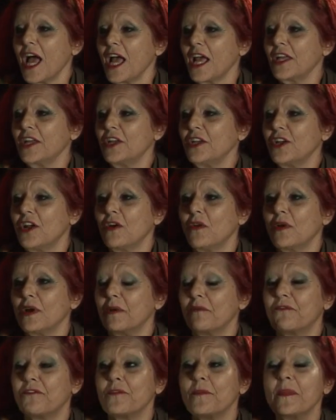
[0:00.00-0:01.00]
you know,
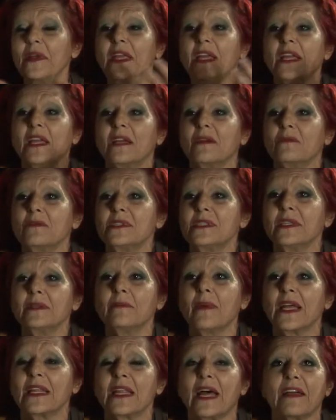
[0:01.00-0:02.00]
for me, it was in
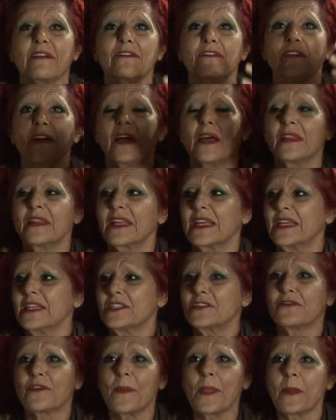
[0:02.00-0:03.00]
my life. The
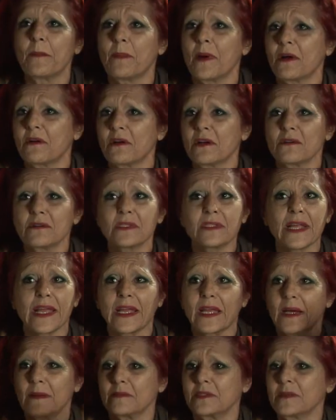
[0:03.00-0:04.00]
kids from the boroughs, they
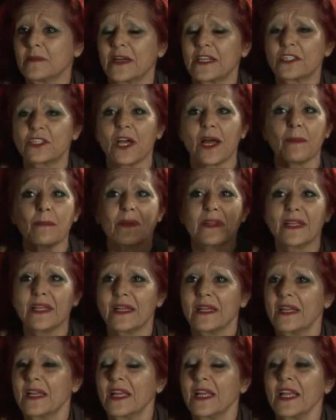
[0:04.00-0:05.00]
come to my shop.
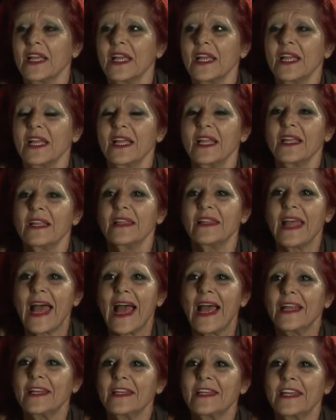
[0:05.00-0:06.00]

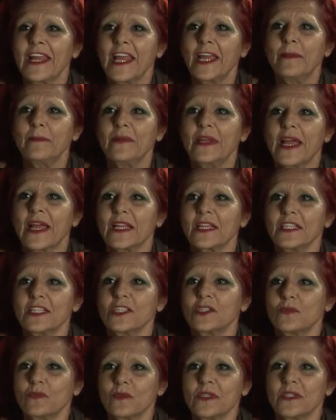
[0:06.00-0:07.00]
That name
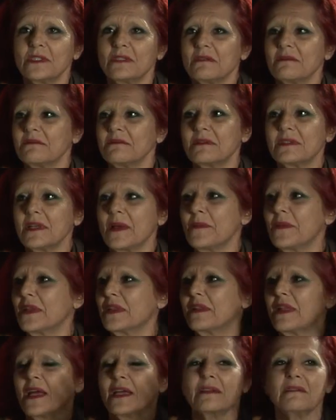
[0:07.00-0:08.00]
necklace was something
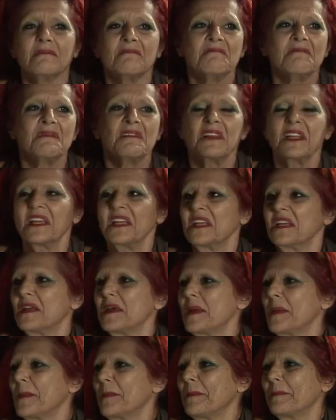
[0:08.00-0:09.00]
that
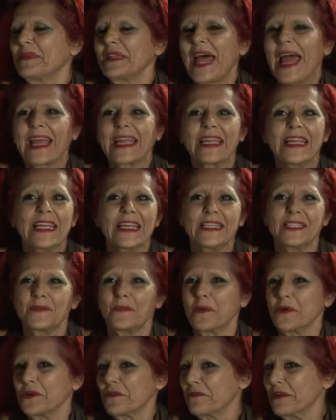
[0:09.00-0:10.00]
black kids,
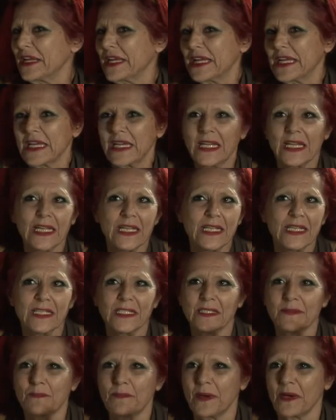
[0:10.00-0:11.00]
Puerto Rican
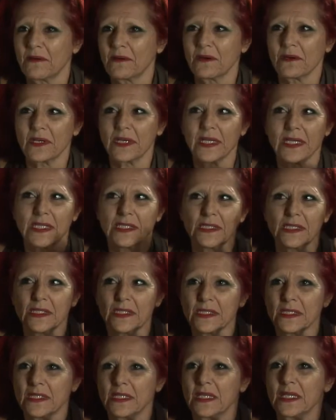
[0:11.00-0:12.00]
kids, borough
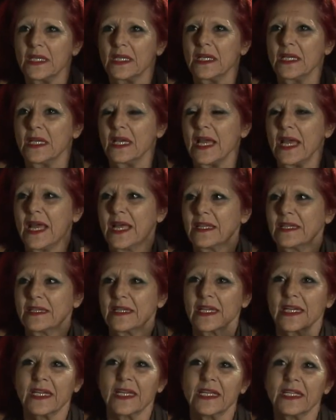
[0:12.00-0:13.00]
kids,
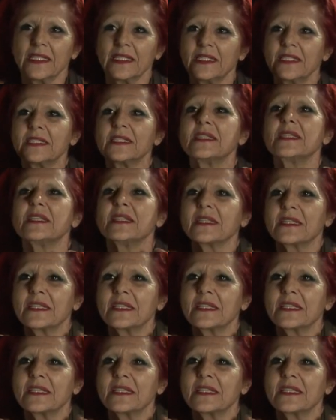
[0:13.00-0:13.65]
ethnic kids